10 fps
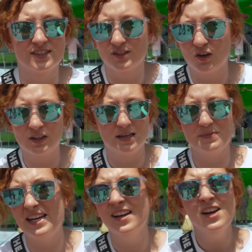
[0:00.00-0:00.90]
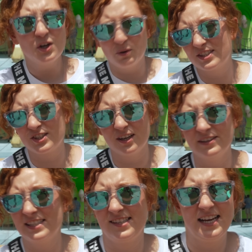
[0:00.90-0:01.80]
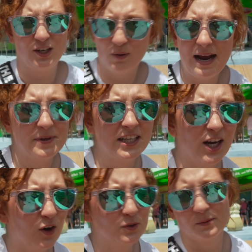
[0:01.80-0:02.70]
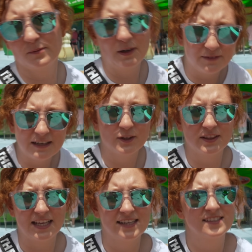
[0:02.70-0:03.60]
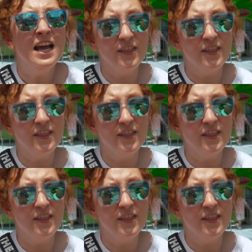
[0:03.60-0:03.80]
is all gonna be quick service, like grab and go, some of our favorite things.